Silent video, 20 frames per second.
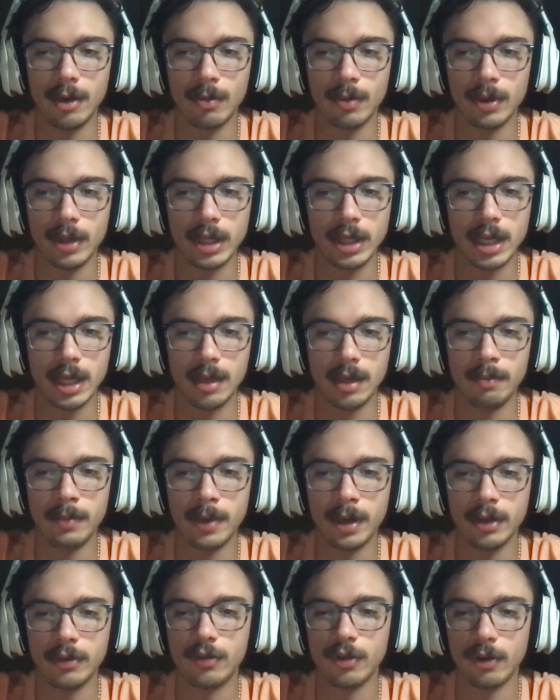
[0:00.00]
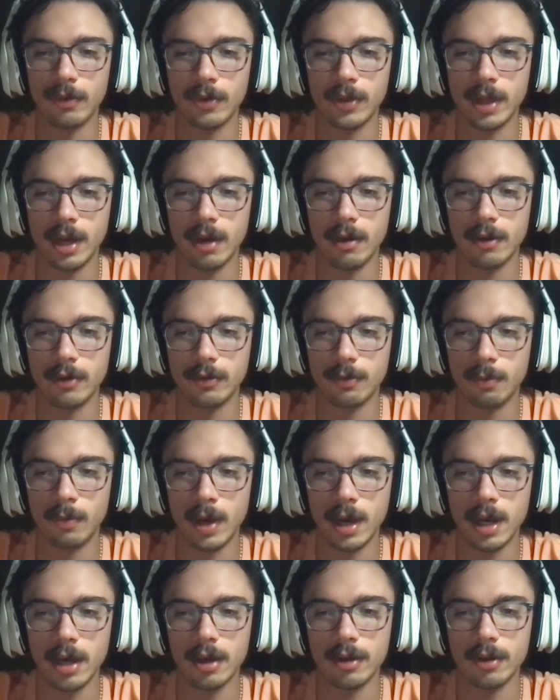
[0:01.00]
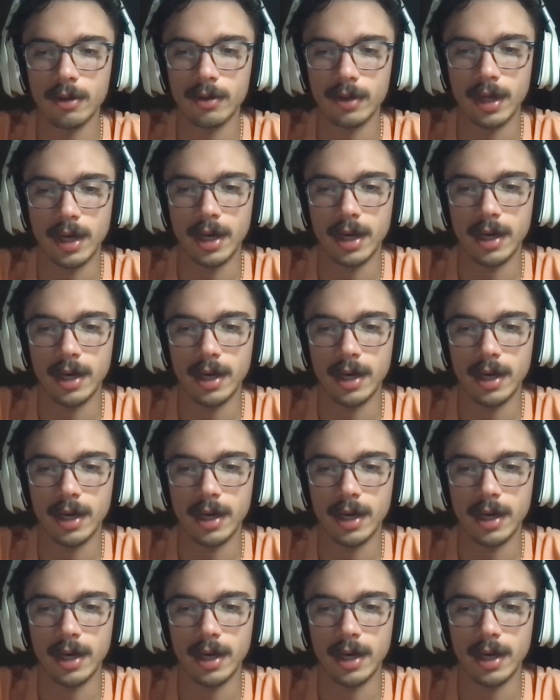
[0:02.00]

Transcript: really getting much over there as well.